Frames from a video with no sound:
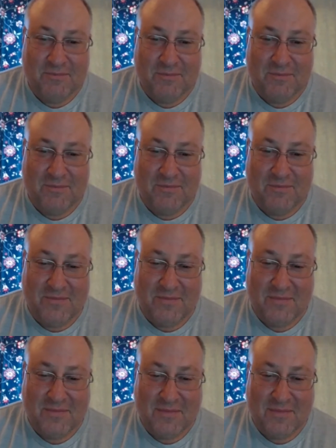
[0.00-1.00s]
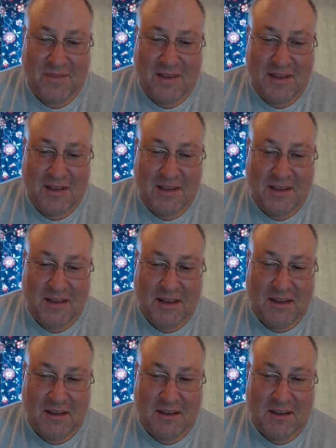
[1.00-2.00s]
says.
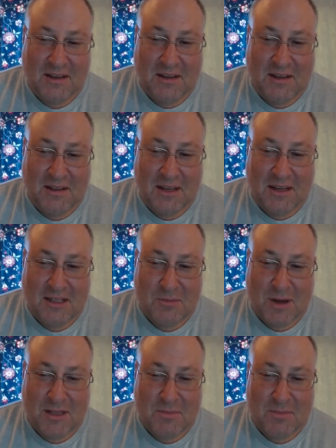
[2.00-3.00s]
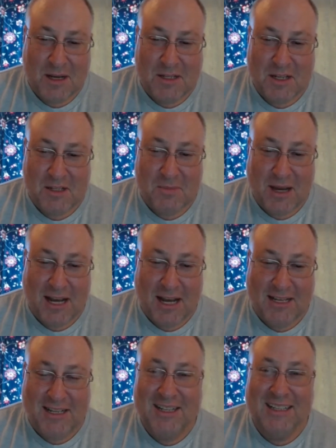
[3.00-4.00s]
he touched my special spot.
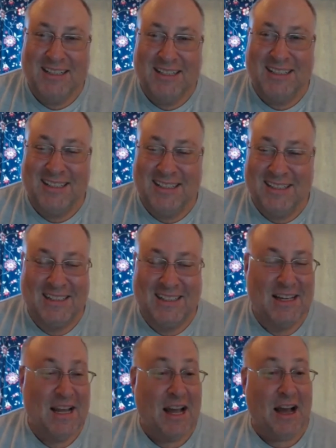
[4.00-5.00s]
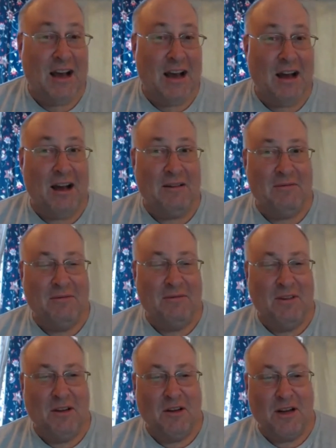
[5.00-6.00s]
Uh, you don't
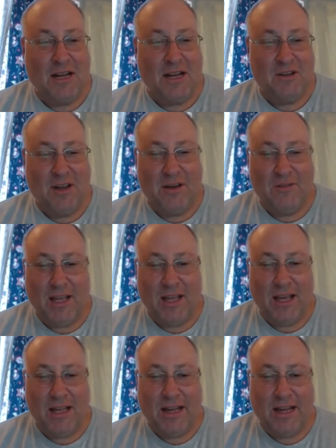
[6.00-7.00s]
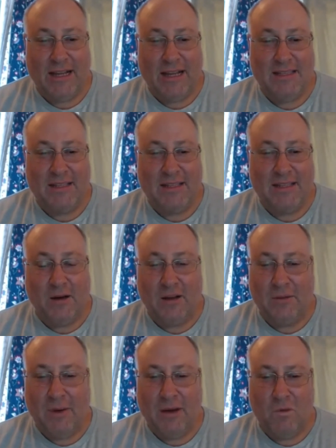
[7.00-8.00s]
actually have lay on hand skill. Give me a
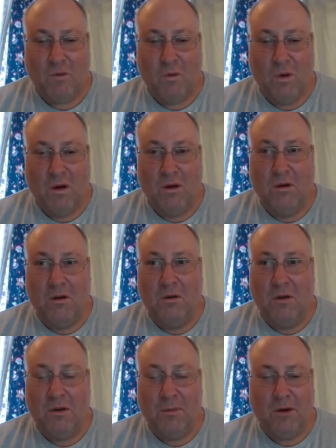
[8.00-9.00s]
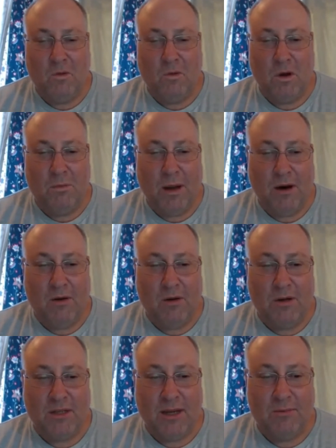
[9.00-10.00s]
give me a willpower times
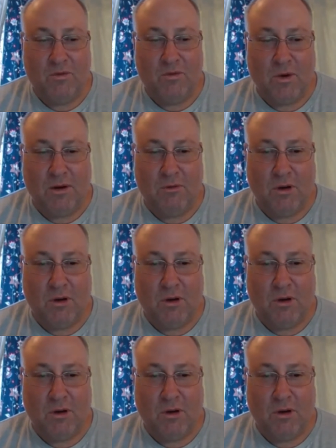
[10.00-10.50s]
one roll.